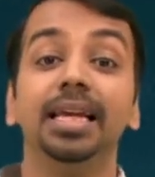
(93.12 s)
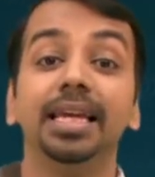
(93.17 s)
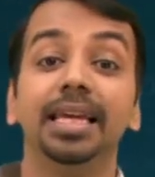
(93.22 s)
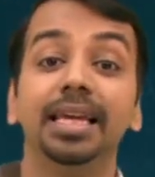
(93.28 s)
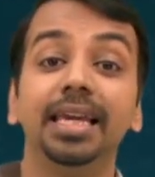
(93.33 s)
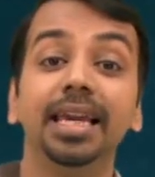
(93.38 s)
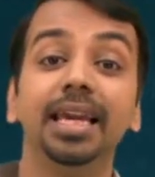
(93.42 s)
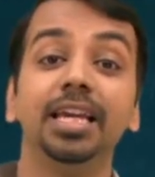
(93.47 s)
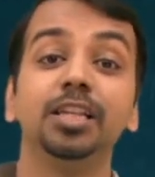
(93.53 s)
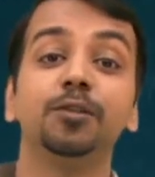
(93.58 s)

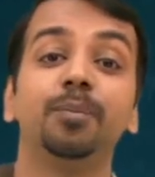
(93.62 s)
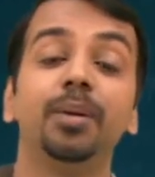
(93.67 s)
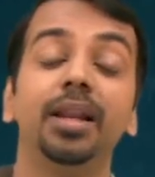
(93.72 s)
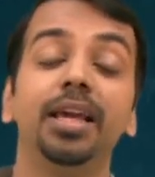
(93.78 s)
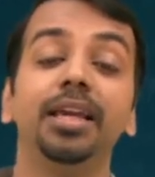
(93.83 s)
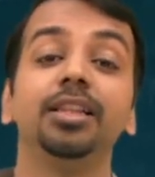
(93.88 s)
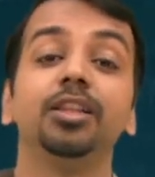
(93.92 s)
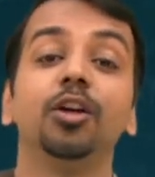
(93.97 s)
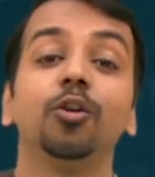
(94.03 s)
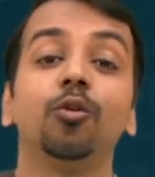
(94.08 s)
He is
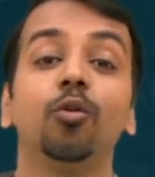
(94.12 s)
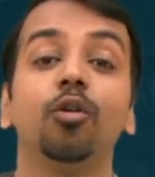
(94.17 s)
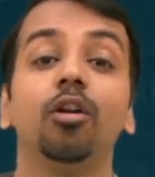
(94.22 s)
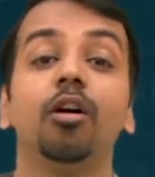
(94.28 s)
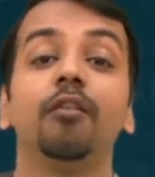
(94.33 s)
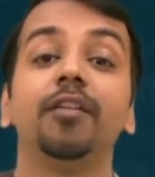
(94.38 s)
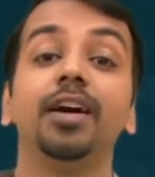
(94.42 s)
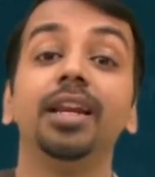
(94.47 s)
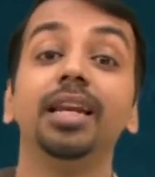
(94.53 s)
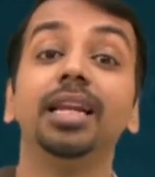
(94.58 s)
playing the role
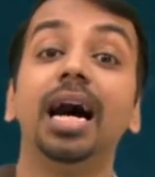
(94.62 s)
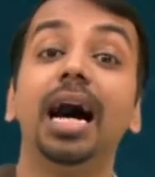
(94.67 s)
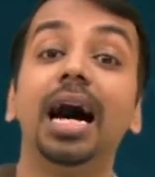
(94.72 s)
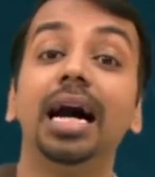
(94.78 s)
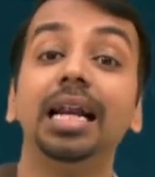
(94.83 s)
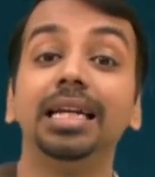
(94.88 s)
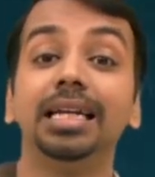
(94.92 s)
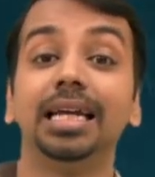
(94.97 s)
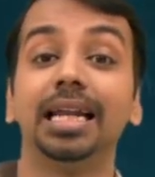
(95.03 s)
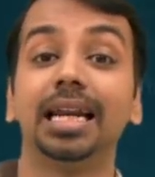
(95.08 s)
of an
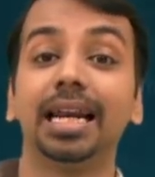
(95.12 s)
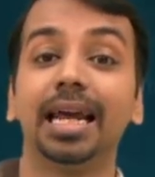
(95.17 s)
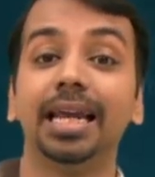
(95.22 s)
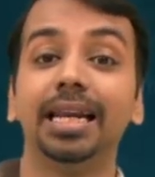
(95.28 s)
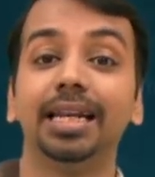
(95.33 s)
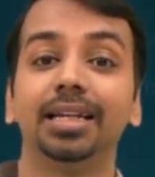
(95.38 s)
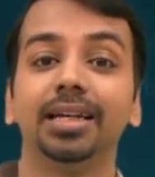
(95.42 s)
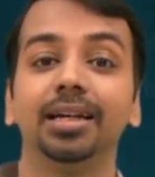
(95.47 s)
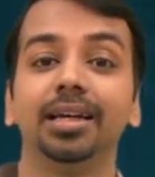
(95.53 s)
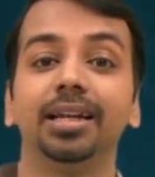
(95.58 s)

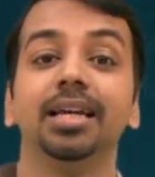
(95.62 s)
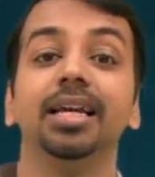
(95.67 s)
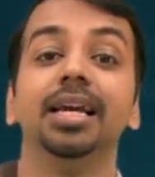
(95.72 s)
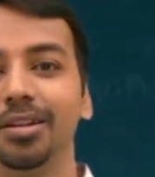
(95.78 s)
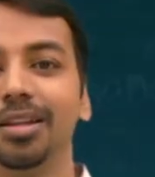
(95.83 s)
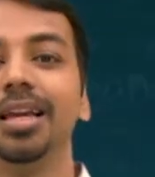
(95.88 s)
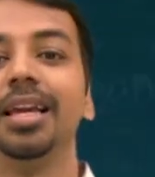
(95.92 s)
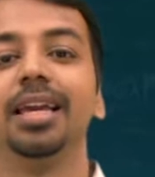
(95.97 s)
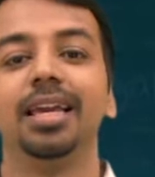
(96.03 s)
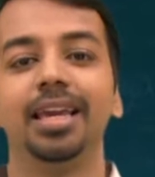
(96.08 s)
underwriter.
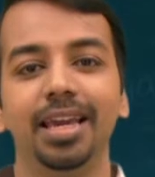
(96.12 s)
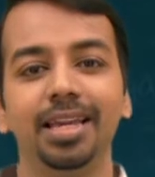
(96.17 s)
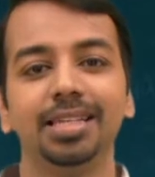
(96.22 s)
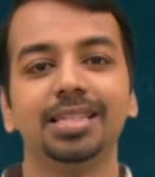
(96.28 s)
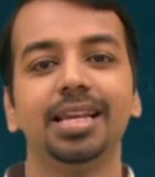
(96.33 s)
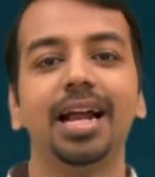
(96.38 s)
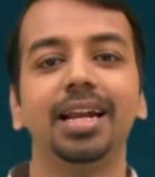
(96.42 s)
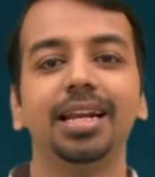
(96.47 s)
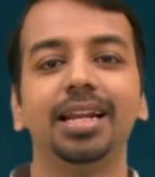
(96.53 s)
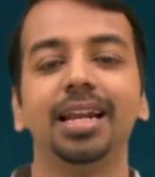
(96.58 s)
He
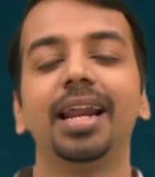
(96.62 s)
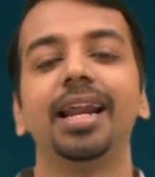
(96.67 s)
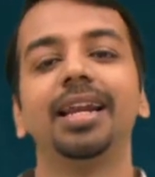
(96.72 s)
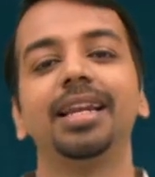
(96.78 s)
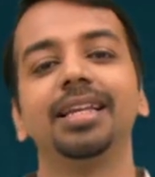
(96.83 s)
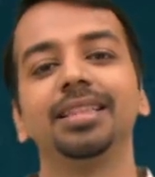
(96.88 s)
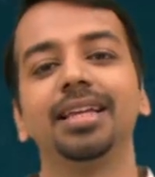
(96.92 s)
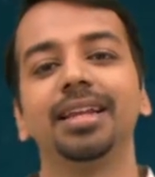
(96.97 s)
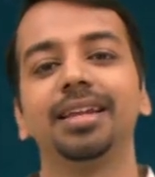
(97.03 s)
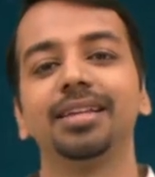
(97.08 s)
is
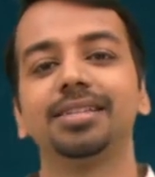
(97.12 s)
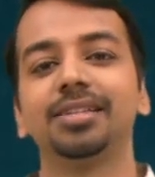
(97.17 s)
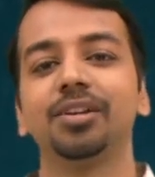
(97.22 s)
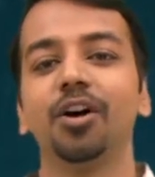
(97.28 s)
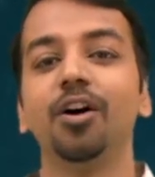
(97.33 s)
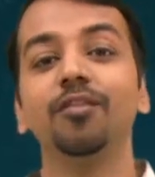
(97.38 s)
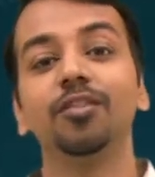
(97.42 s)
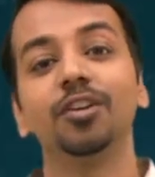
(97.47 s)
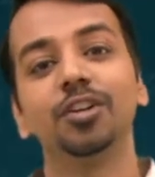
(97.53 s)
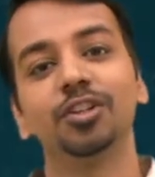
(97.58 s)
underwriting the risk
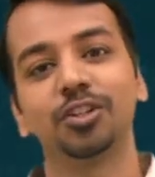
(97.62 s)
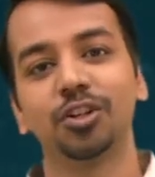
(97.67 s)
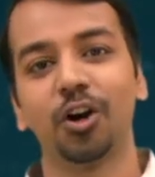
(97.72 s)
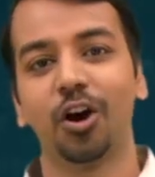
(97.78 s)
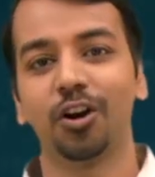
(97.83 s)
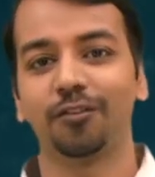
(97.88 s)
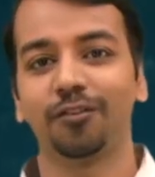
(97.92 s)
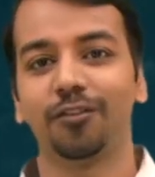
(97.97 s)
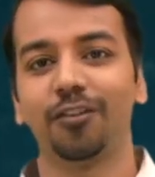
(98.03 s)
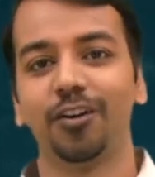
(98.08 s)
of
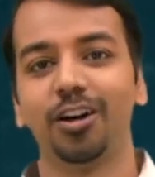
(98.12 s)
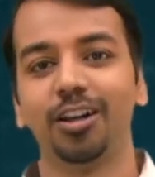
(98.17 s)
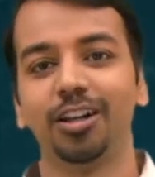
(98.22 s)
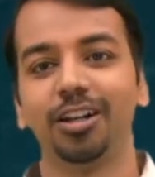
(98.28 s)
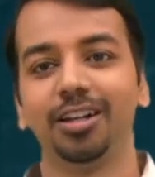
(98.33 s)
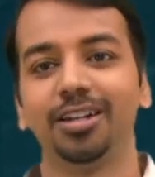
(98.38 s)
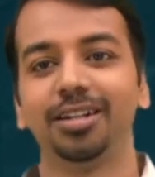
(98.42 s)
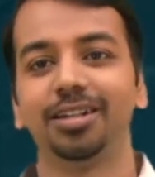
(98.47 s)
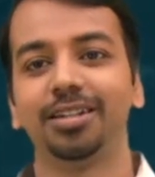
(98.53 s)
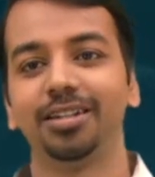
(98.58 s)
shortfall.